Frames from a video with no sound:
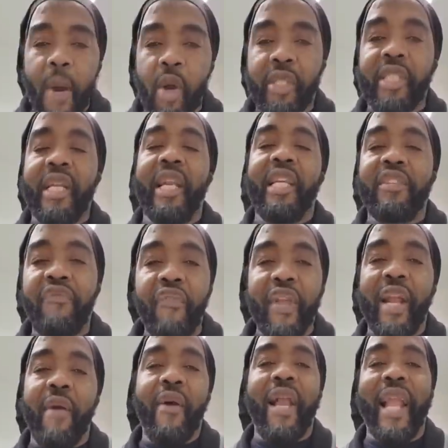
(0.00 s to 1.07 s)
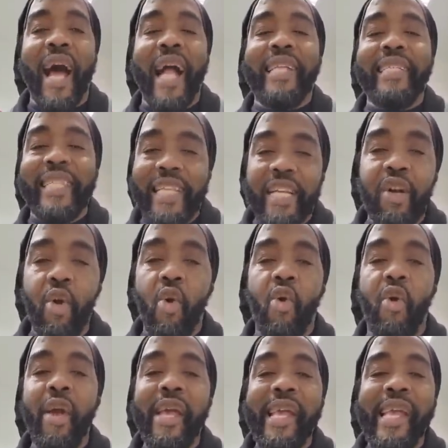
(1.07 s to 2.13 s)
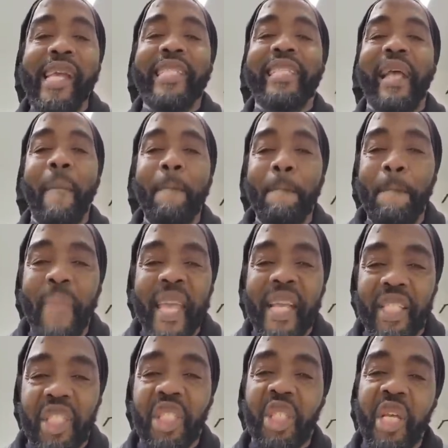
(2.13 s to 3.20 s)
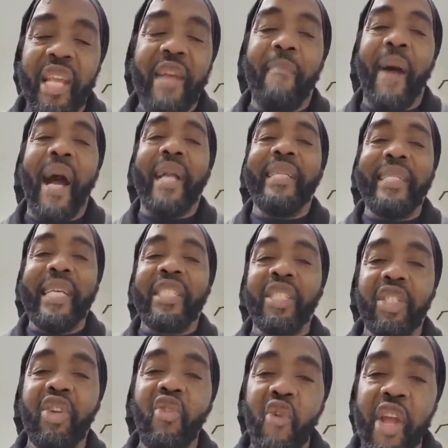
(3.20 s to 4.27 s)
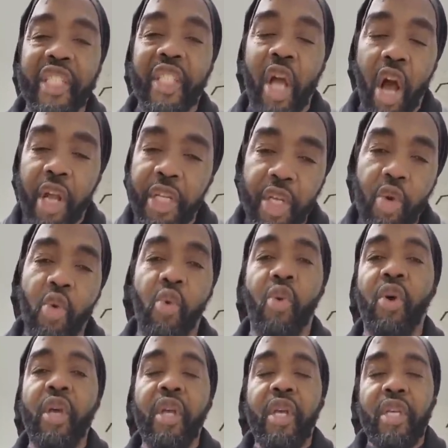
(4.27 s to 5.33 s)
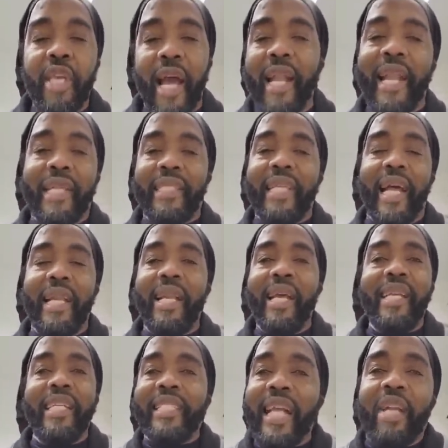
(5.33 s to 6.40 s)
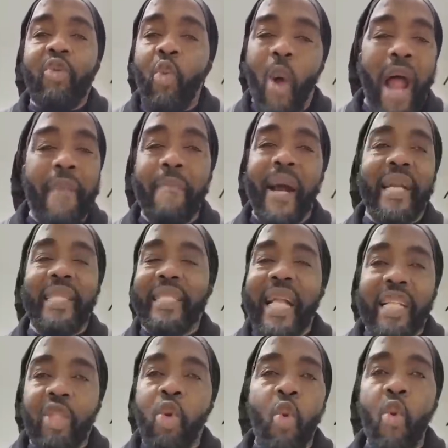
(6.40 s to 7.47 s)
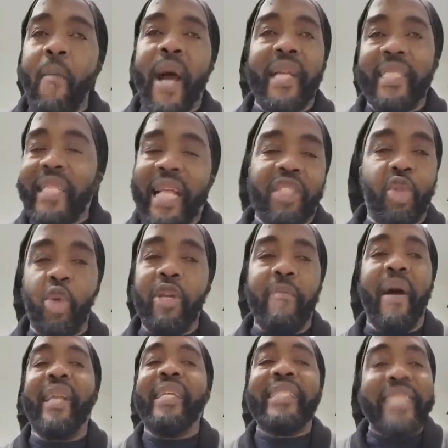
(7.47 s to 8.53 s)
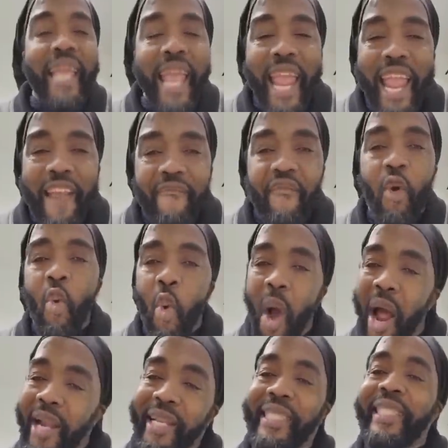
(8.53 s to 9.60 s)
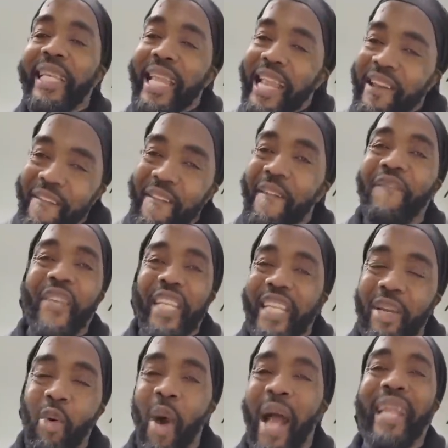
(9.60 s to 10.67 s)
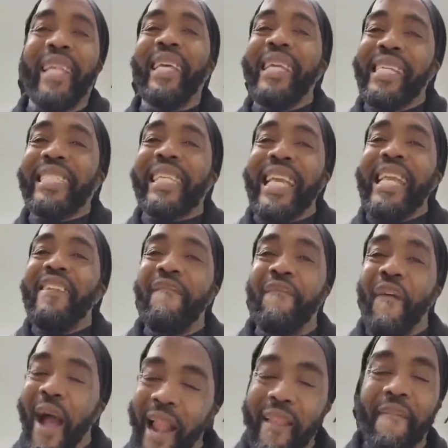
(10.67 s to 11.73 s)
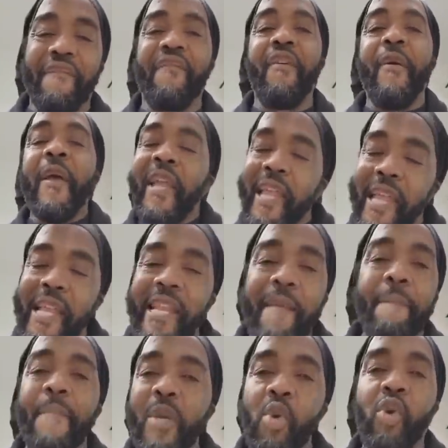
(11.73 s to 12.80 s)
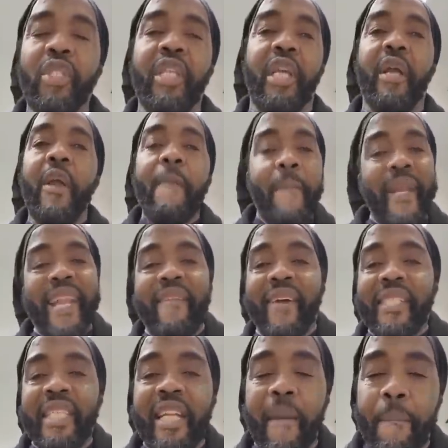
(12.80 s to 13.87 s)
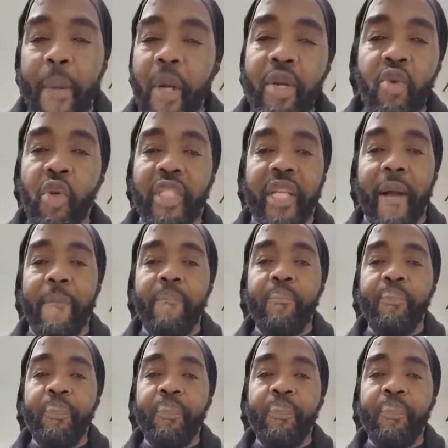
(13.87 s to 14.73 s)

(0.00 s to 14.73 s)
Merciless funeral and didn't go. It's a big shame and disgrace on you. You understand? It's not one man, it's not two man, it's not three man. It's everyone is individual, is involved in the music. Me never seen a producer.